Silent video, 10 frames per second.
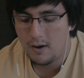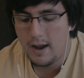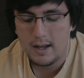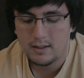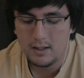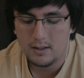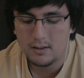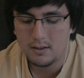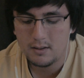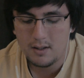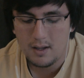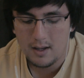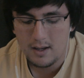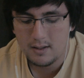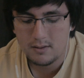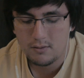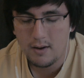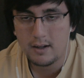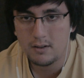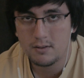for adding the
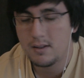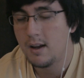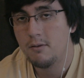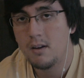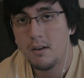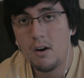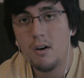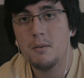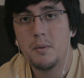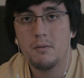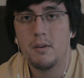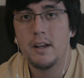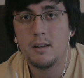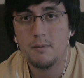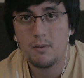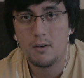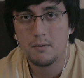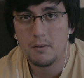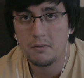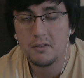enhanced trackers that we've all been waiting
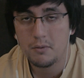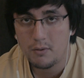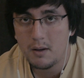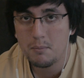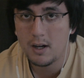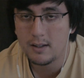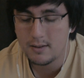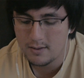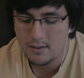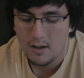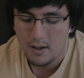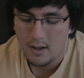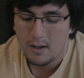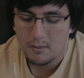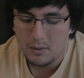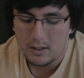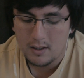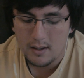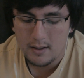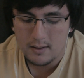for 3 months,
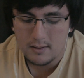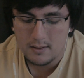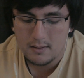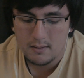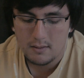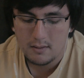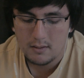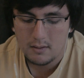because